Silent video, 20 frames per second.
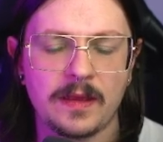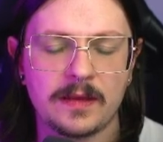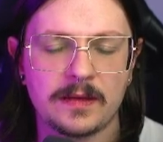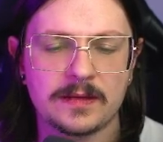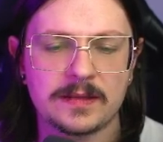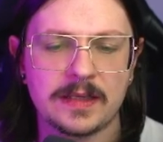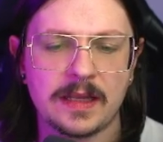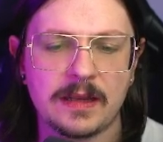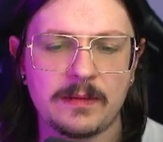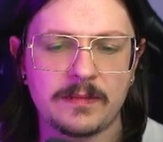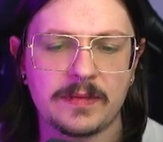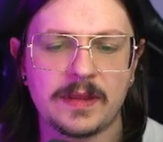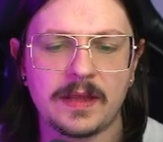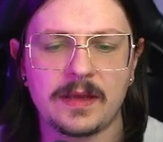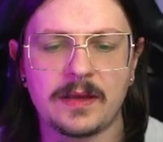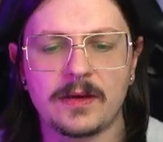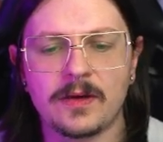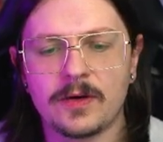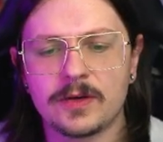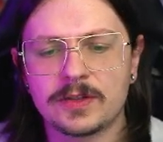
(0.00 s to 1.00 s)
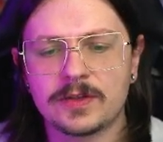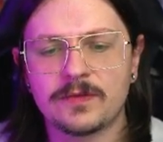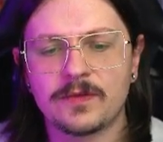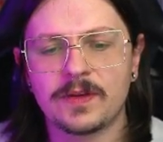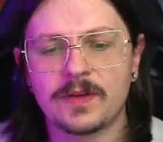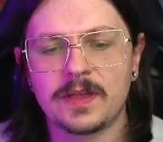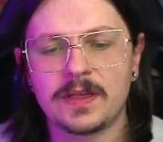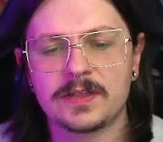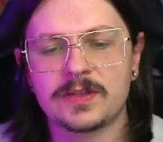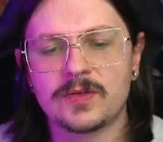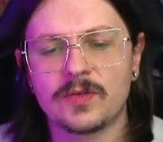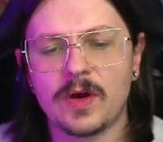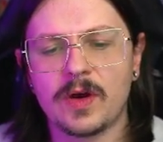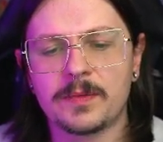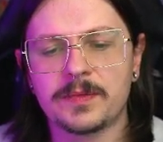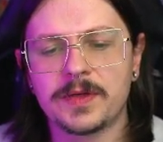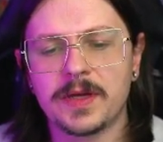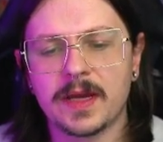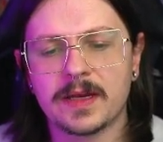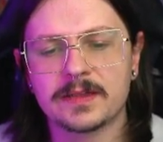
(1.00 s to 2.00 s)
Same thing goes for these two
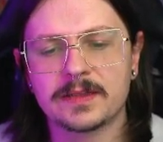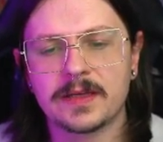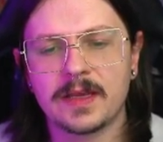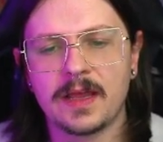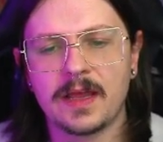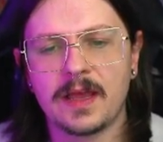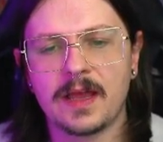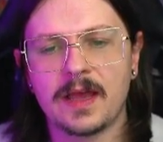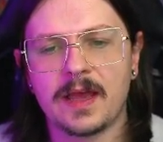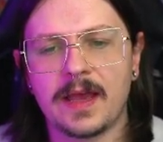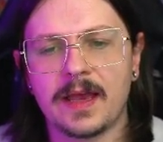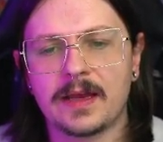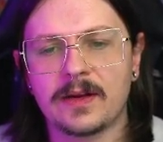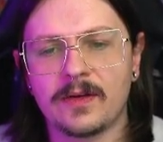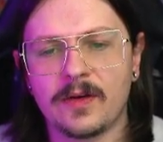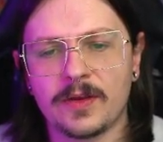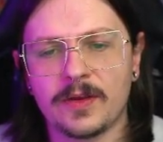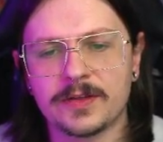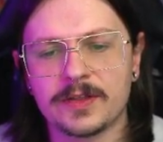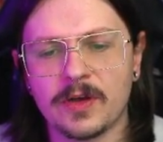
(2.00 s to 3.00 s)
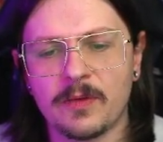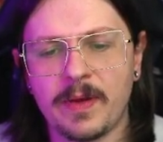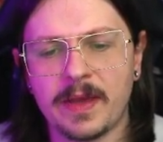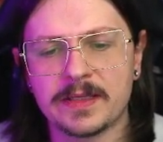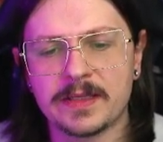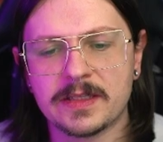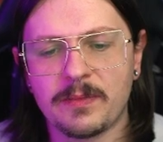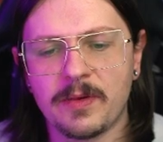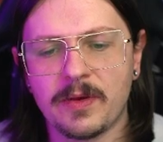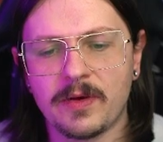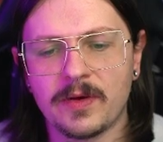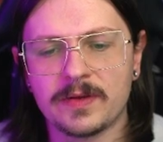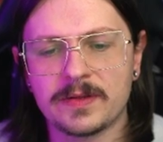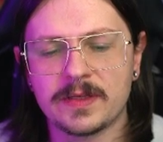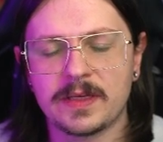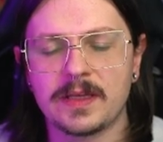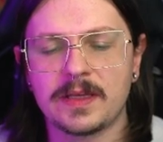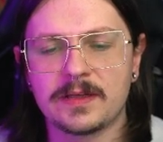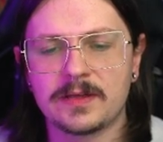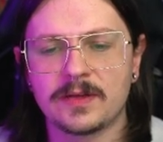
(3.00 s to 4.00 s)
objects. I can also paste appearance
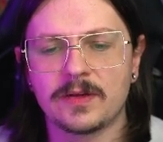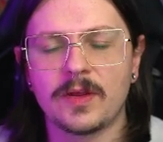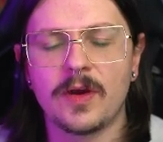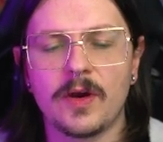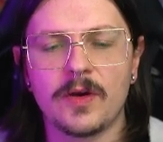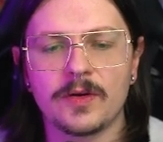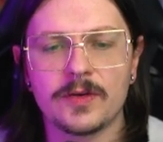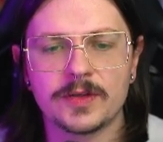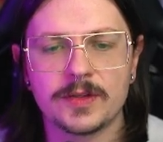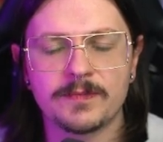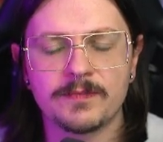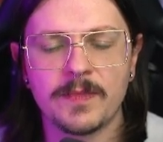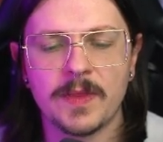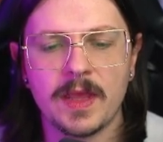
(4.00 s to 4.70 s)
into those.